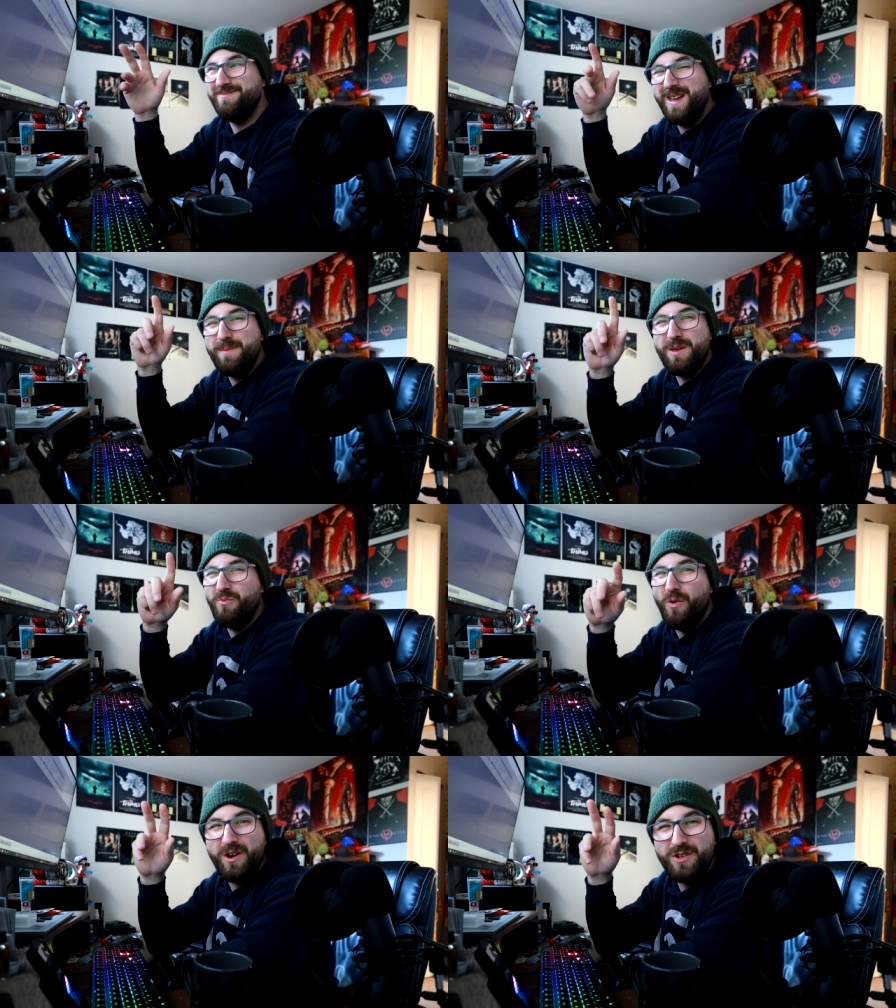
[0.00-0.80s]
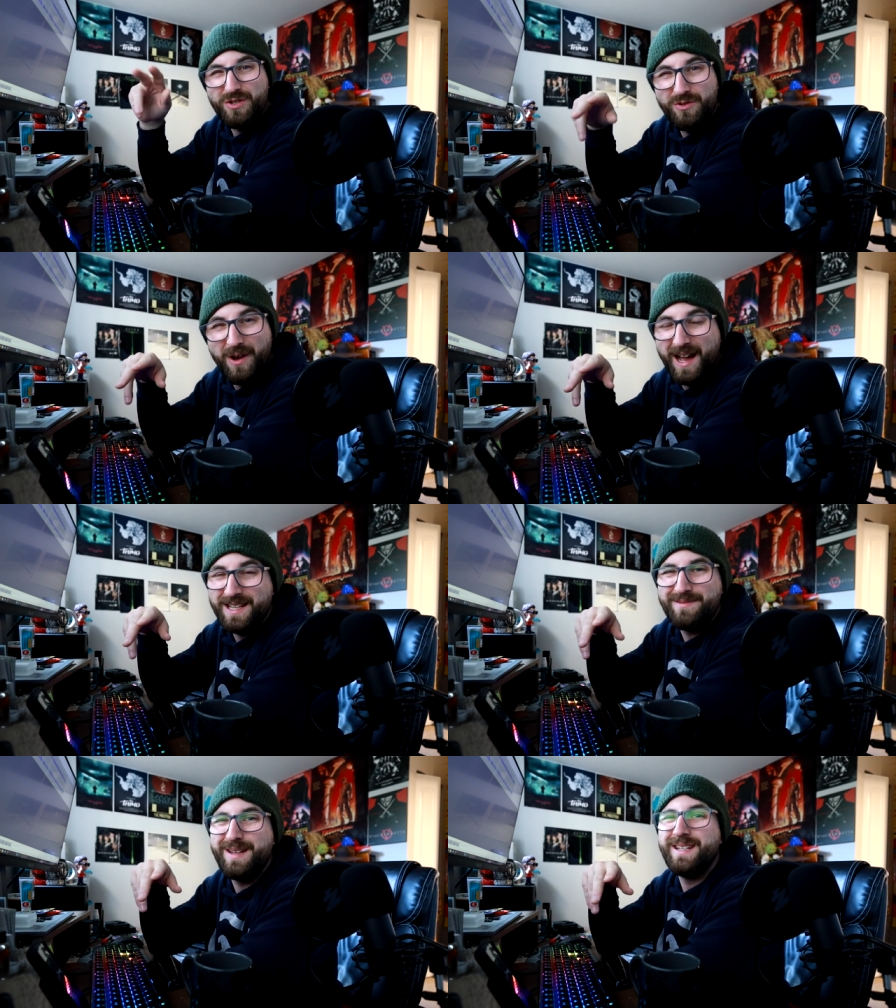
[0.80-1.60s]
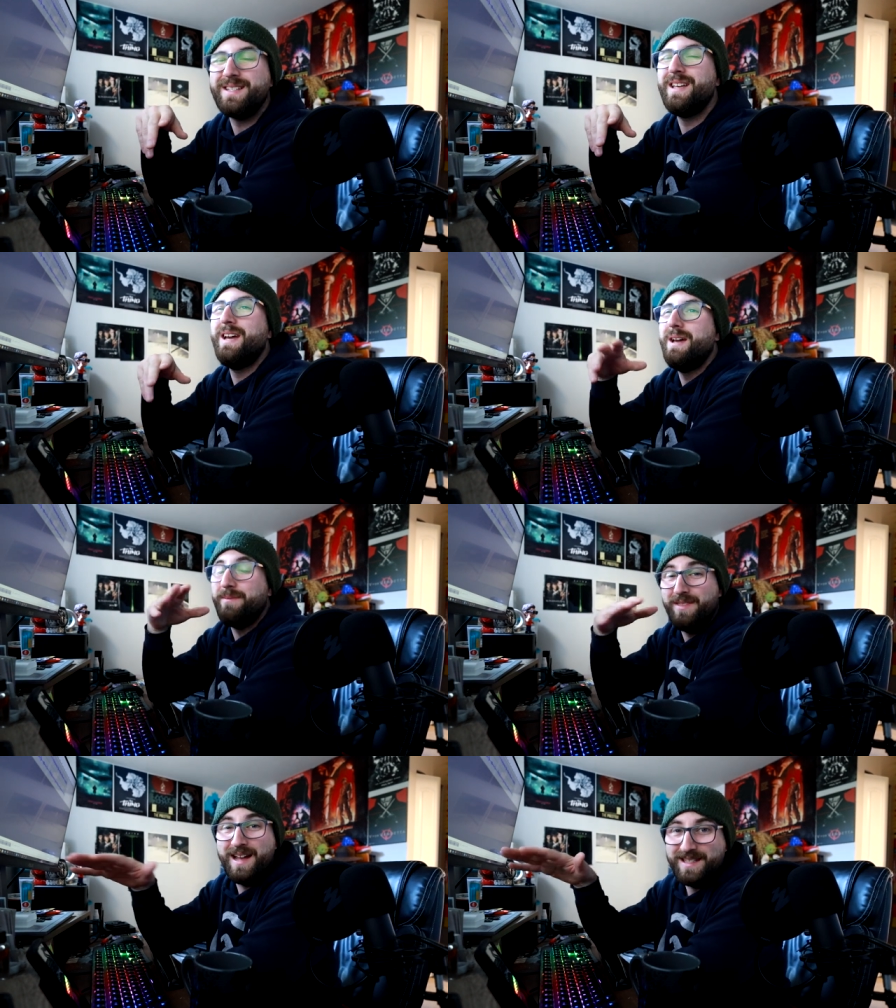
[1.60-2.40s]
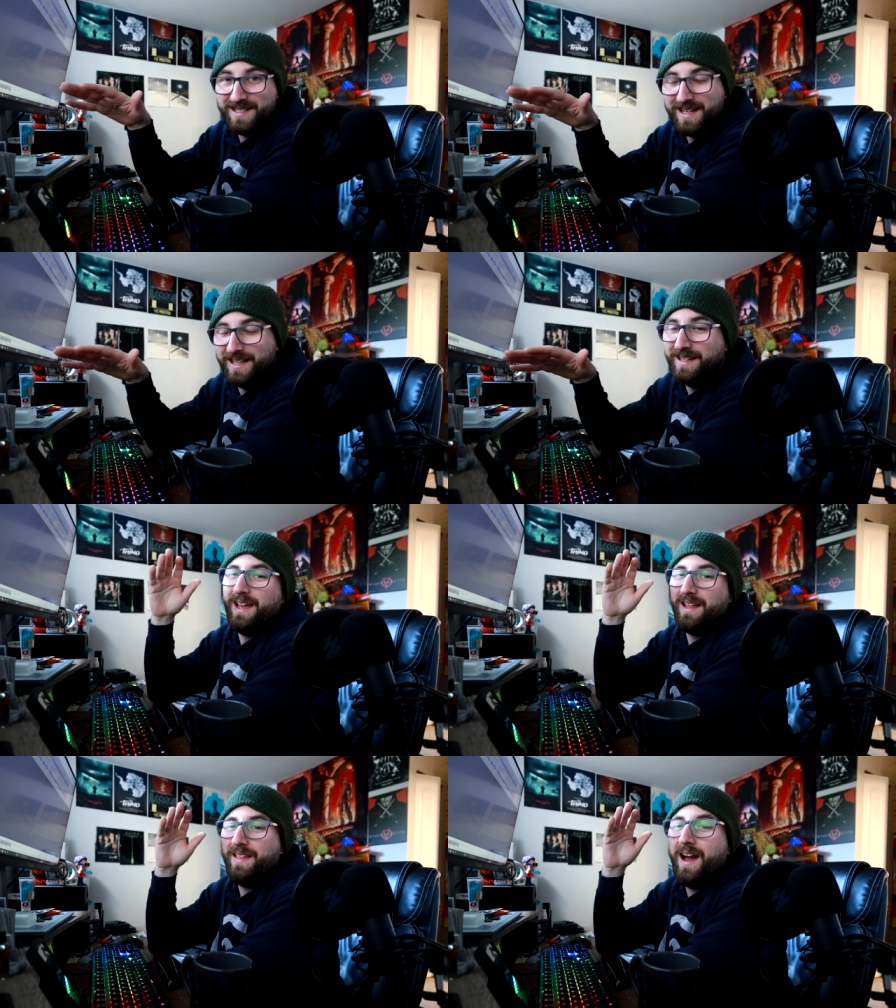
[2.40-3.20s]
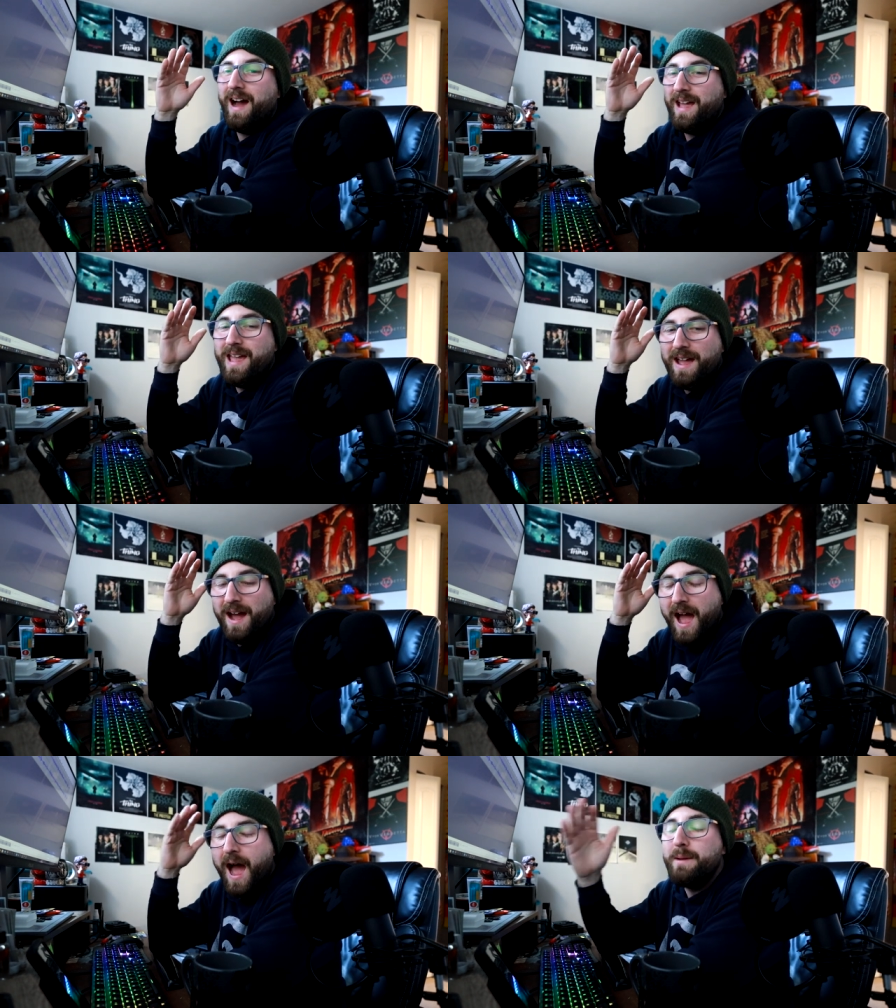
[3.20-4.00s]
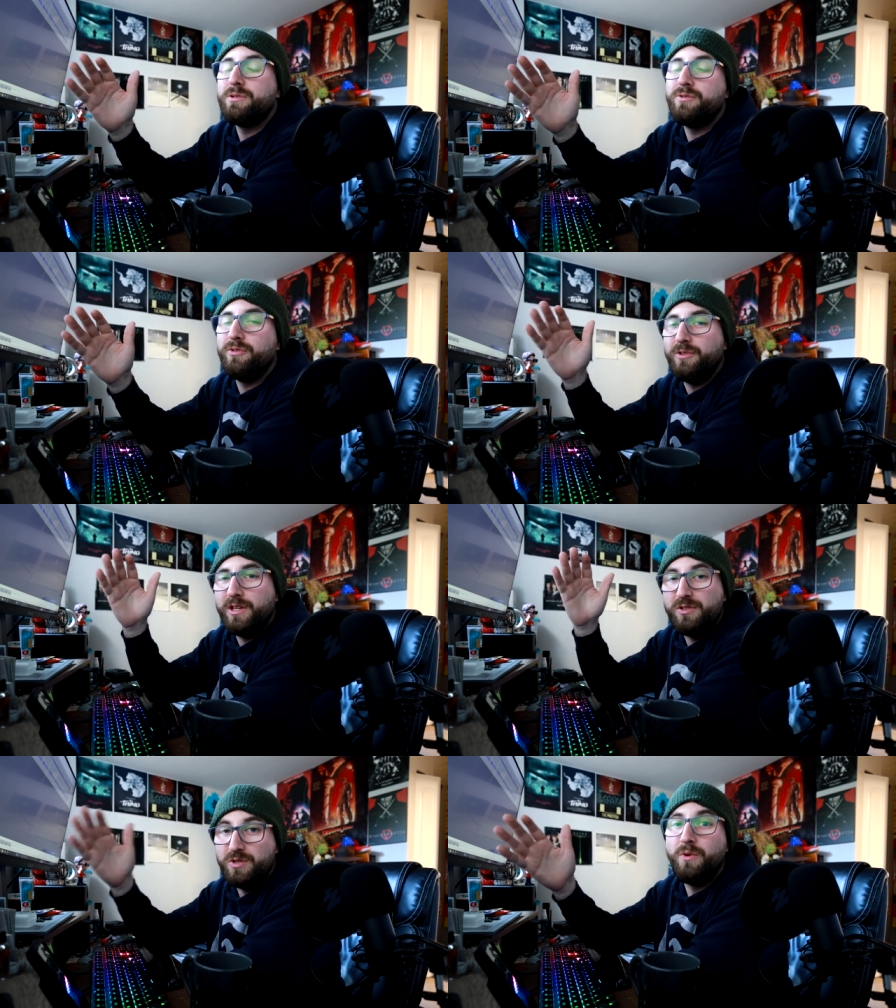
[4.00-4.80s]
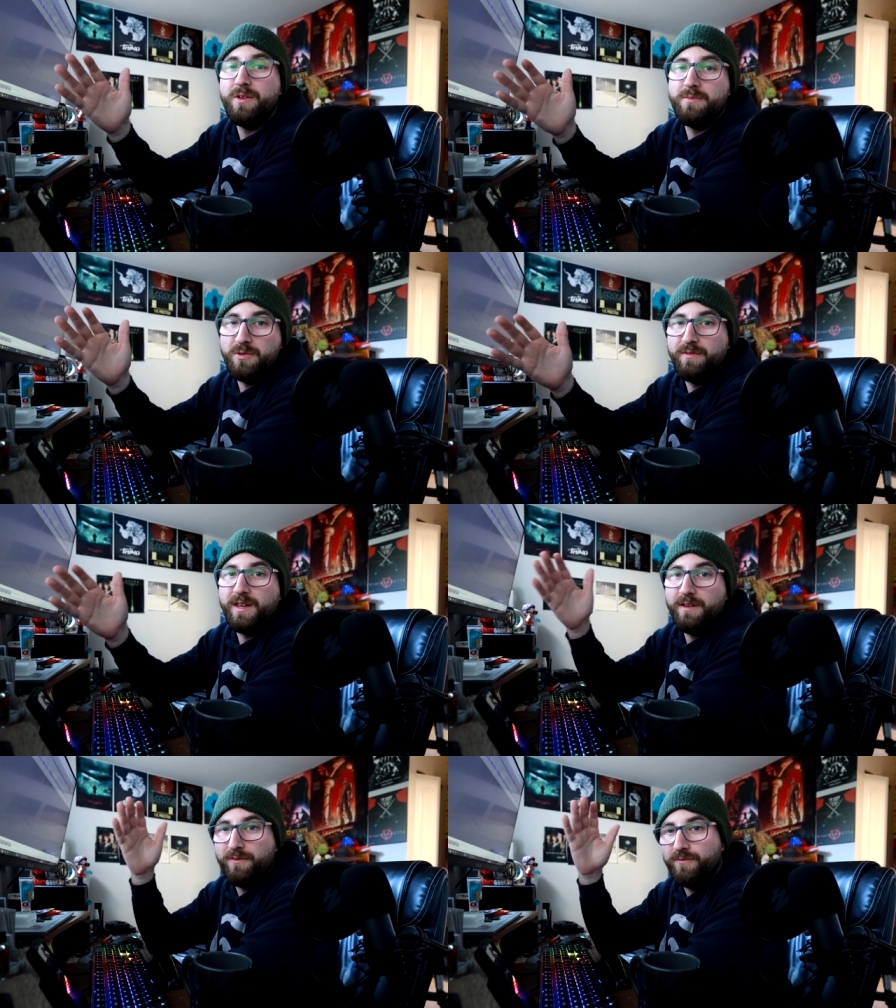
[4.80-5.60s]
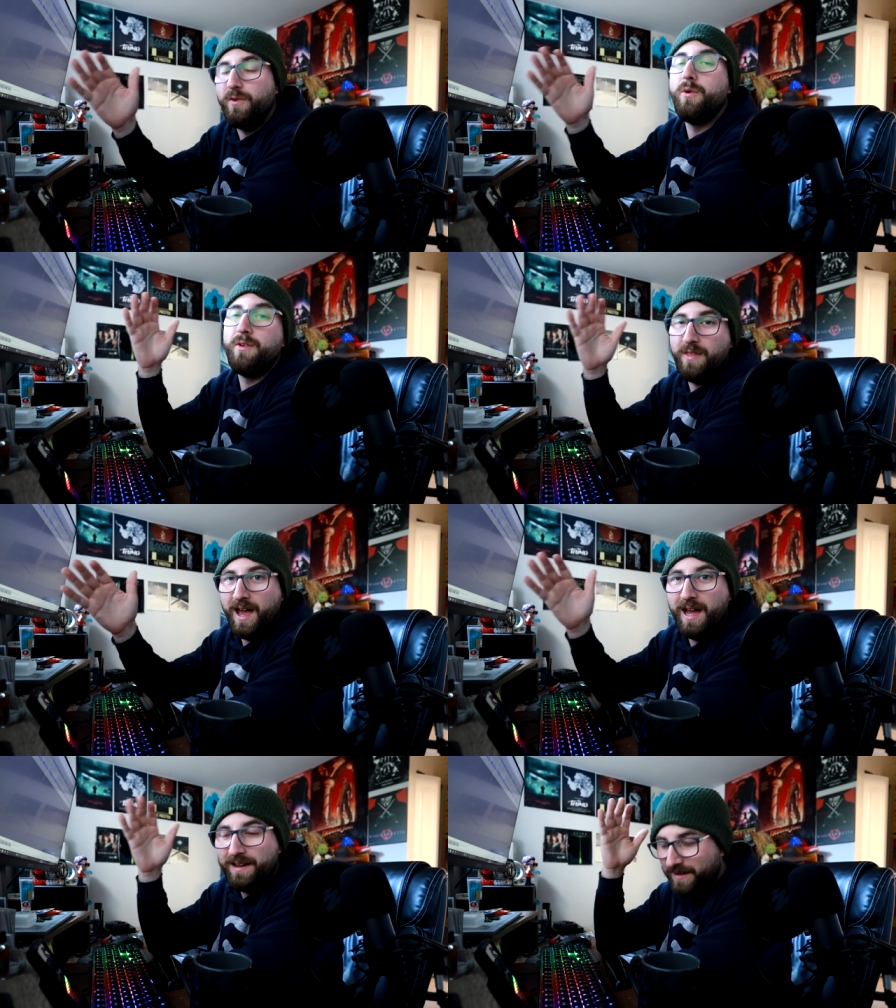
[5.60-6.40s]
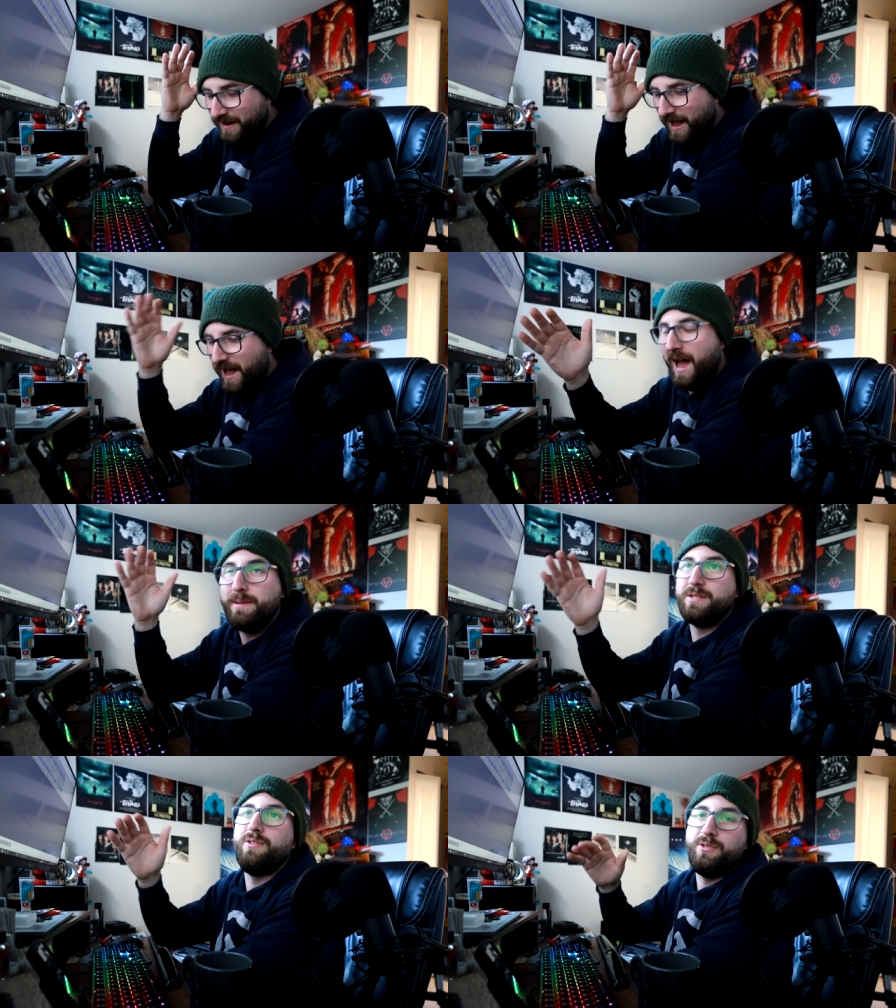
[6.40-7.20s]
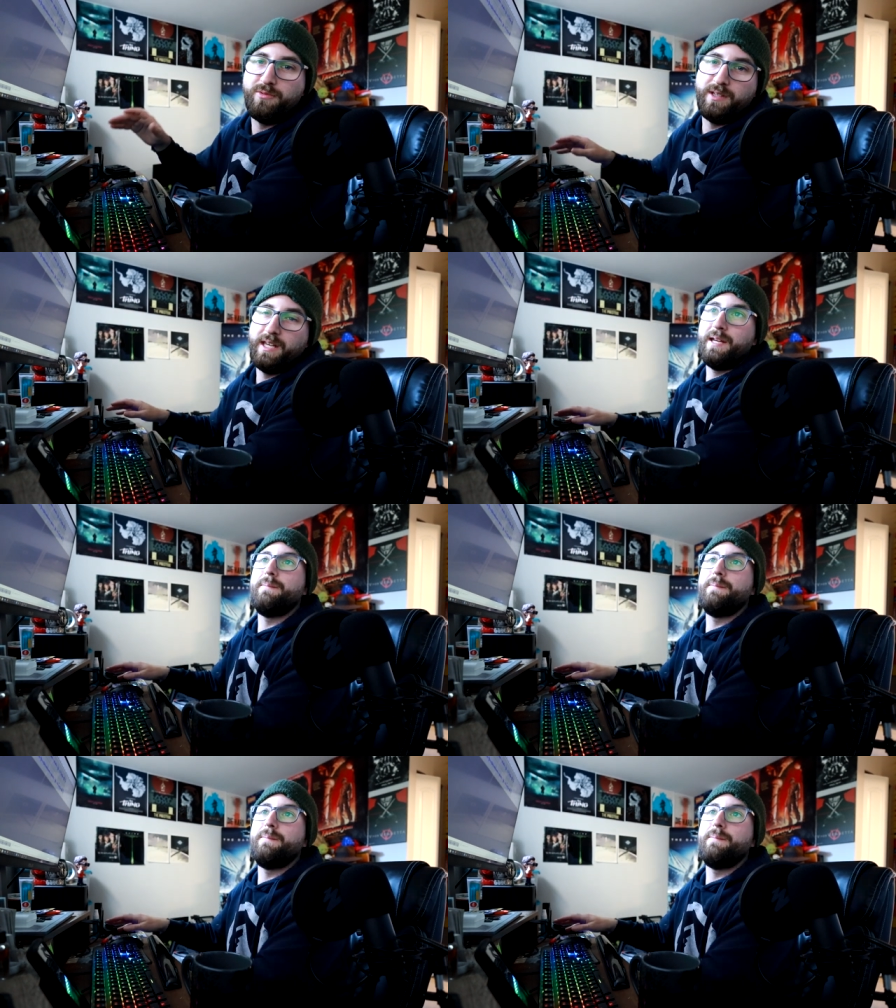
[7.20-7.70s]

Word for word: Maybe one or two aspects, but that's it. And I absolutely adore the movie for that Absolutely.